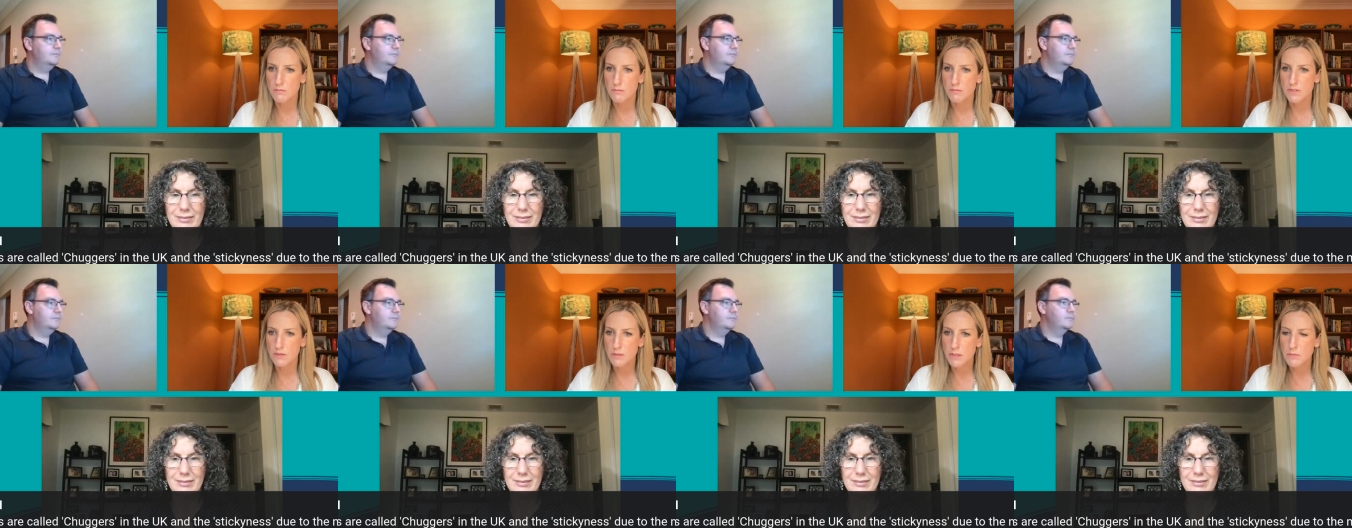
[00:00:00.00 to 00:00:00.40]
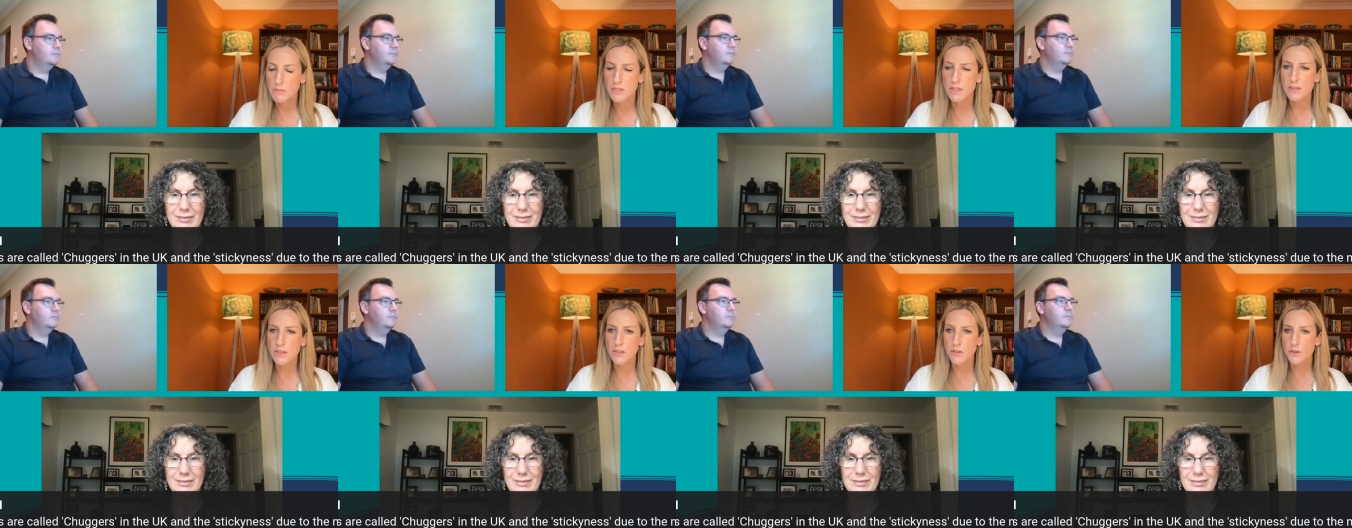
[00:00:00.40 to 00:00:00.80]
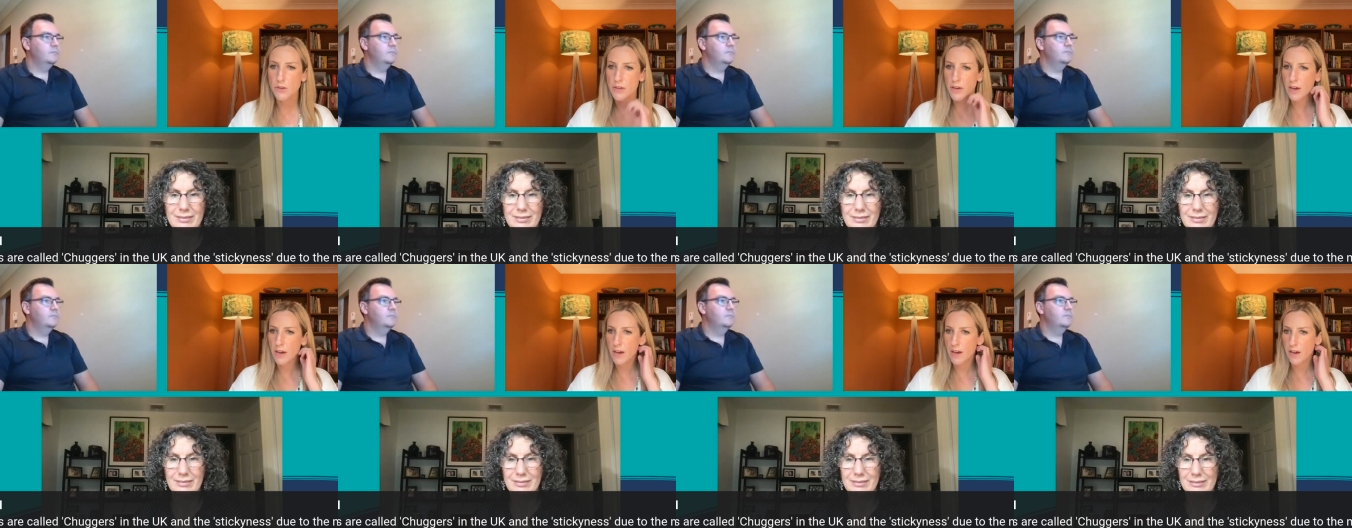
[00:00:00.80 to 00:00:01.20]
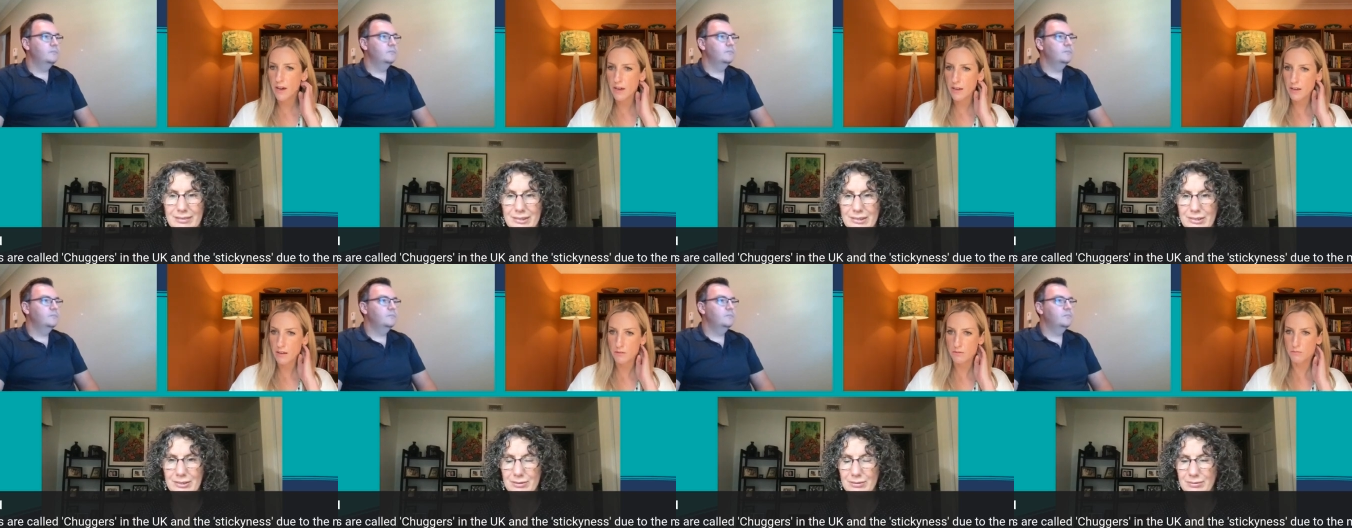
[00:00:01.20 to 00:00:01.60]
Speaker 1: sometimes in the U
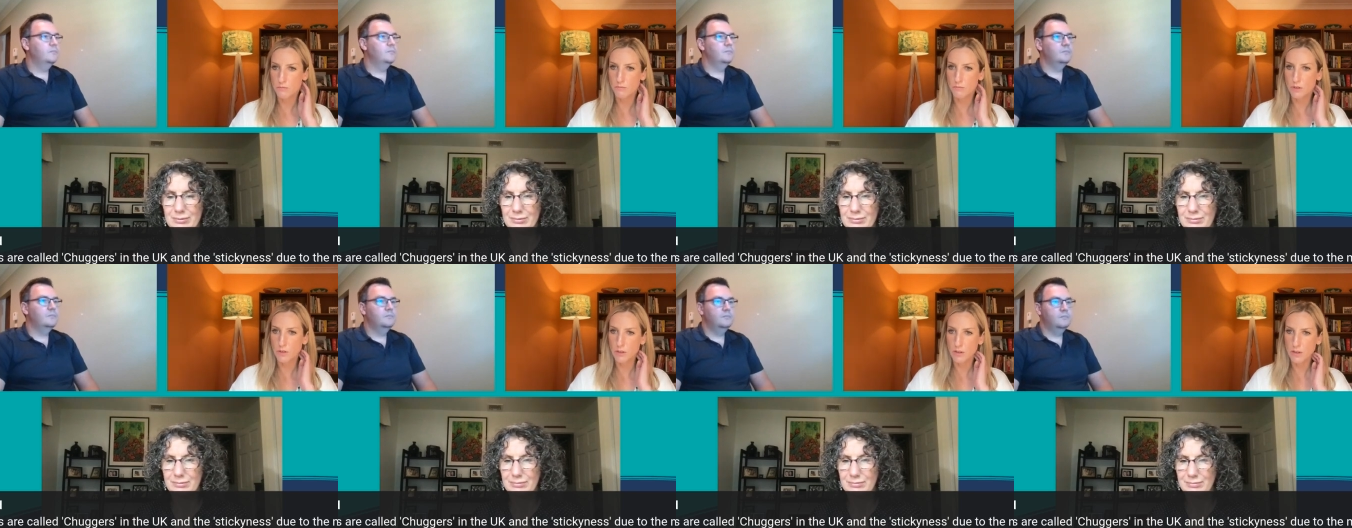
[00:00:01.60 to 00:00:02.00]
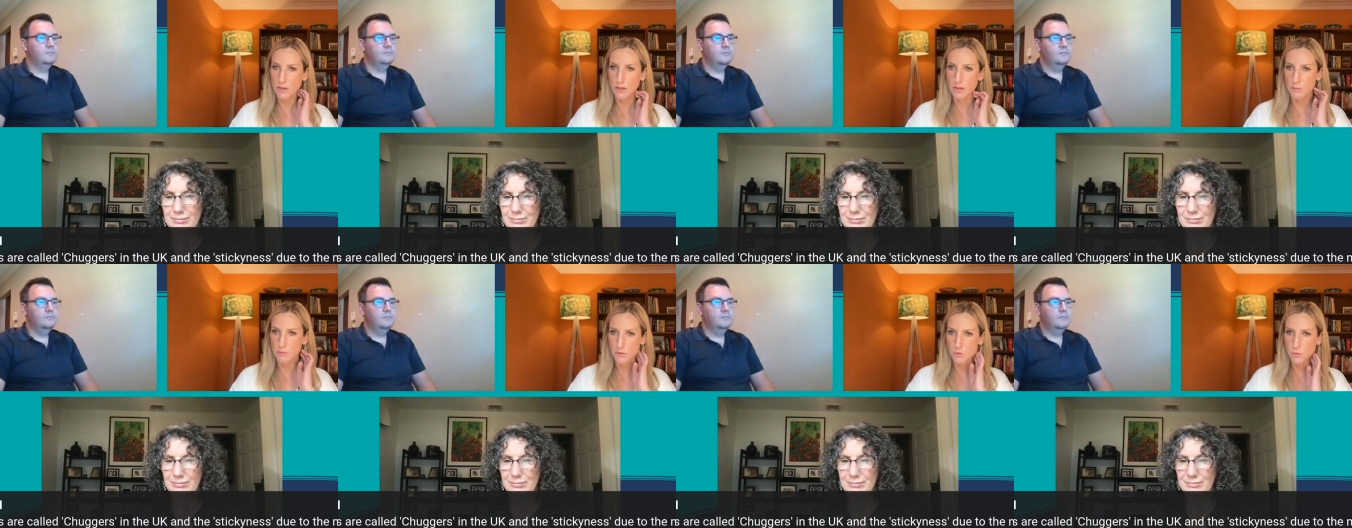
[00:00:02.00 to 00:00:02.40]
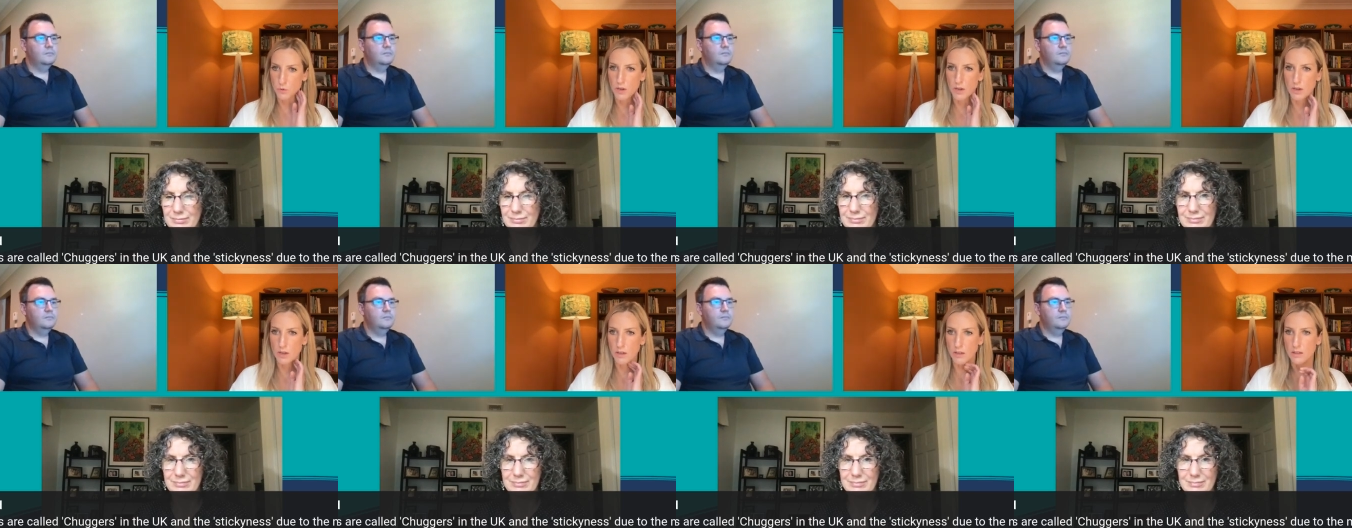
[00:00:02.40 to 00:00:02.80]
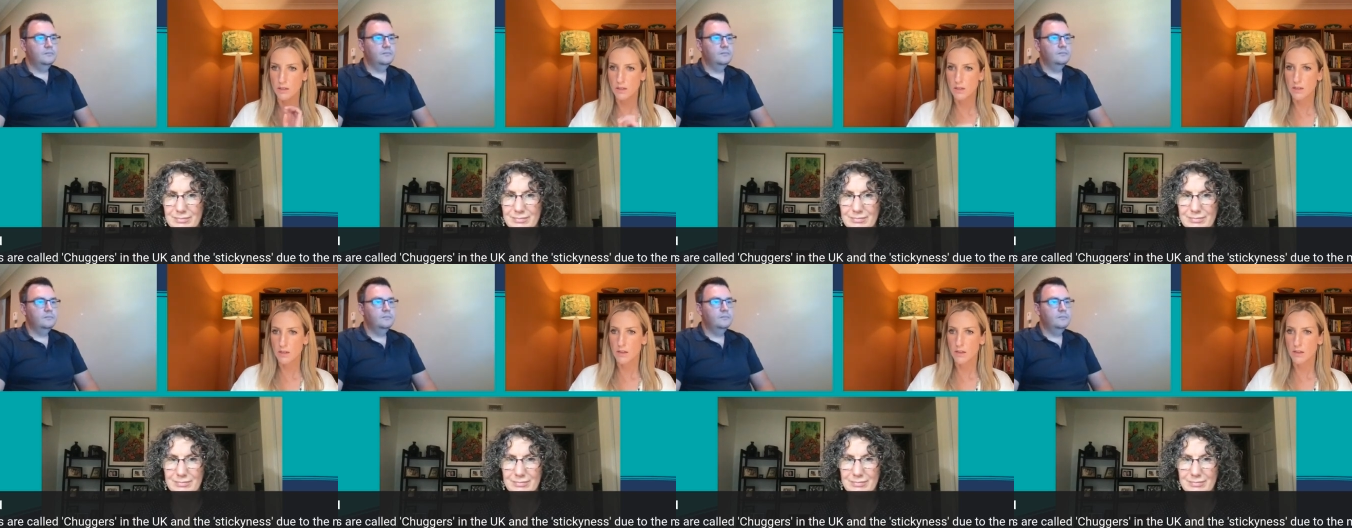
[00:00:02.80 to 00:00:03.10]
K, where I am as well,